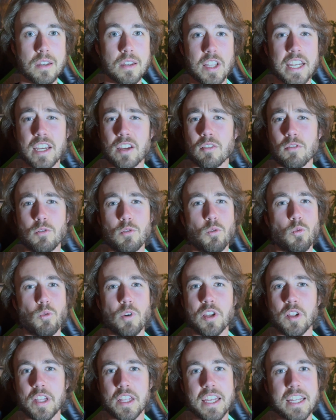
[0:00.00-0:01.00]
Like,
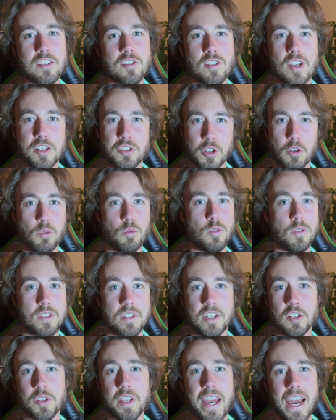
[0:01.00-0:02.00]
really, it's such a cool
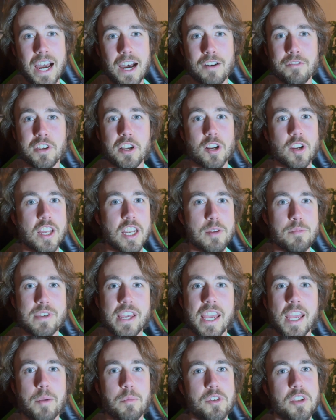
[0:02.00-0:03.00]
skill to have. You're going to
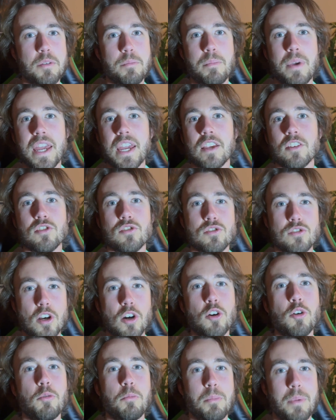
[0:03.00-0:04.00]
be able to make
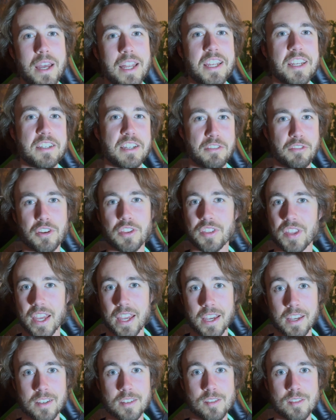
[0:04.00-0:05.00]
so many different
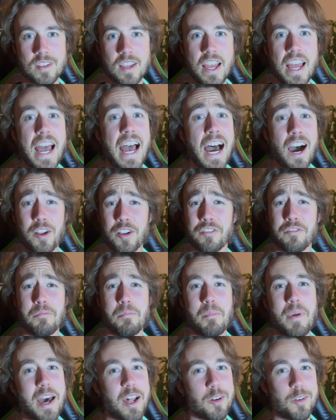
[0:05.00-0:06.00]
things out of
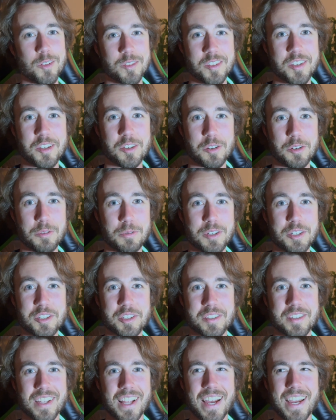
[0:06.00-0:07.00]
metal too, which
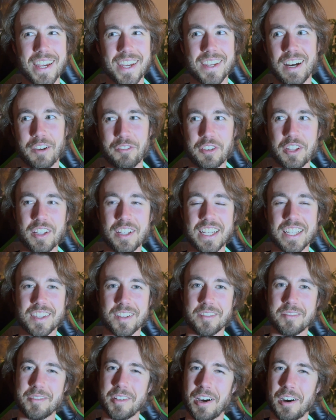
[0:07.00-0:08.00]
is like, I feel like
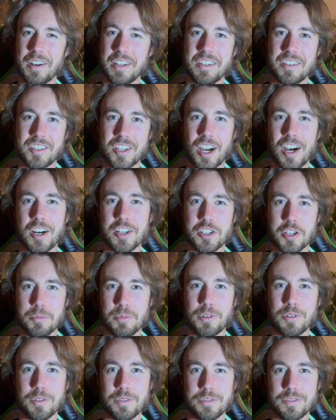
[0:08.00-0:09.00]

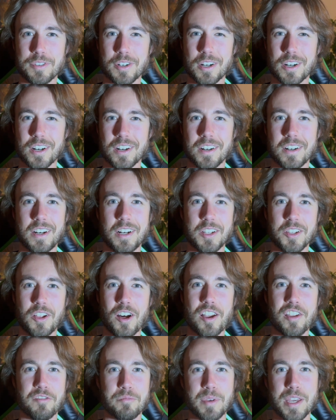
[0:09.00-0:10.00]
untouchable for a
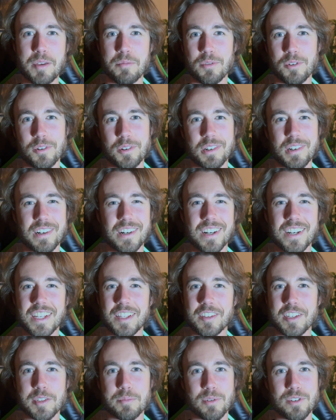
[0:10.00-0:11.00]
lot of people, or at
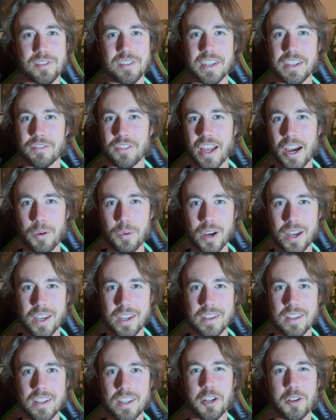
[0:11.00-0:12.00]
least perceived that
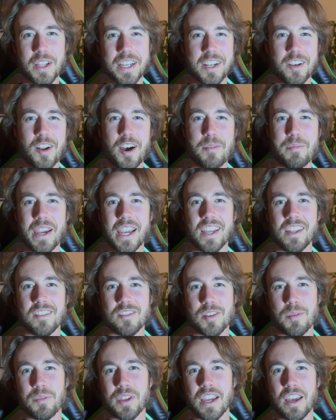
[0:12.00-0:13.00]
way. Like, you're not making
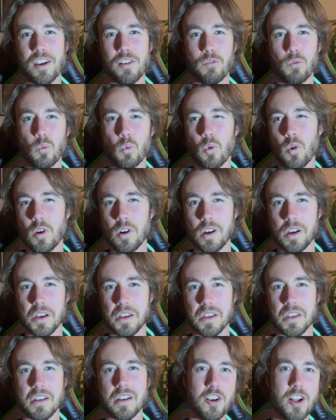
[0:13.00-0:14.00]
something out of
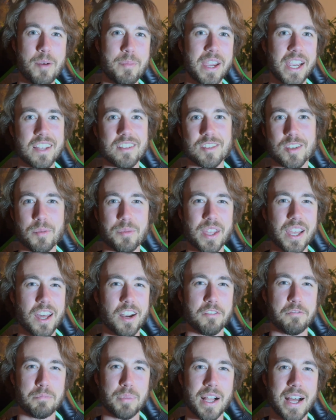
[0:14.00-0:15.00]
wood, you're not making something out
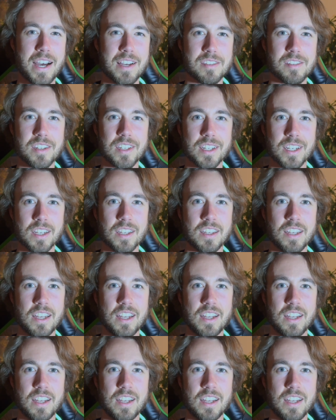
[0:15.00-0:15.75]
of plastic.